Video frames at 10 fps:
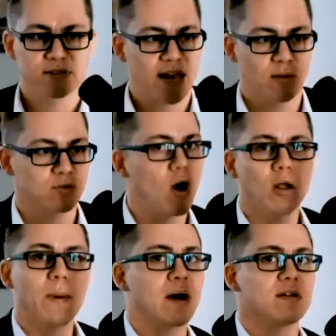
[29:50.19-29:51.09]
and it was all
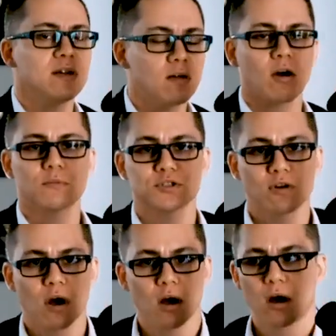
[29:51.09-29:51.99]
about Neil
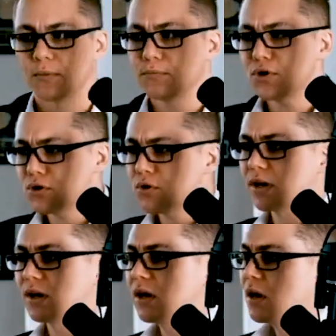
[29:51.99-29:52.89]
Armstrong on the moon and